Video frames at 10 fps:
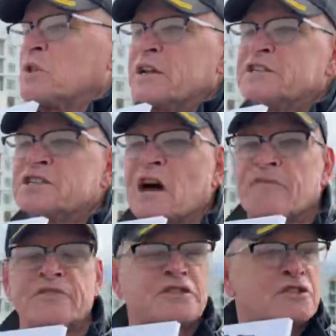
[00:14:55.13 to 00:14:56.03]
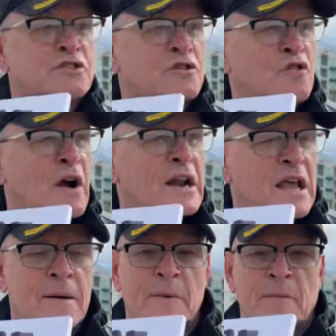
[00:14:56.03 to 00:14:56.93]
police officers and try to
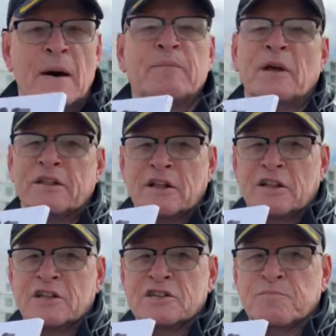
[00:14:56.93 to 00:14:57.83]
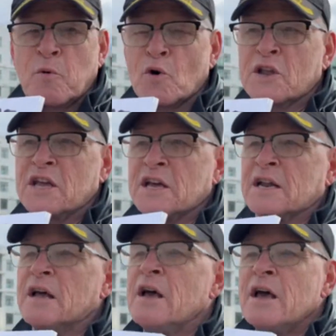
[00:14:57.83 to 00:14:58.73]
hem them up like they did this poor kid.
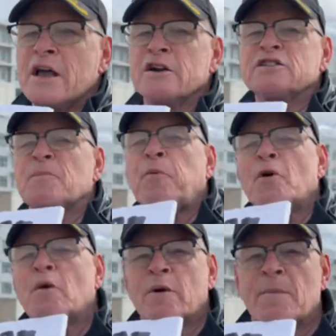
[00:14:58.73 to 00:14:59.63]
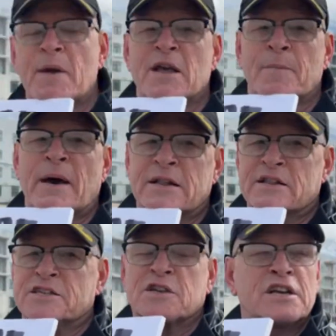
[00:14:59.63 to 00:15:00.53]
Here's the point I want to make about
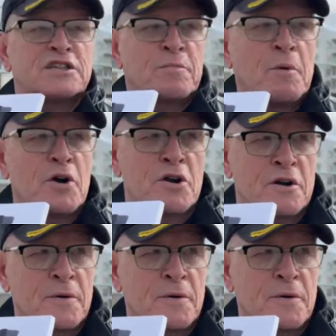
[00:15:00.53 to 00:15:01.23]
this kid's murder.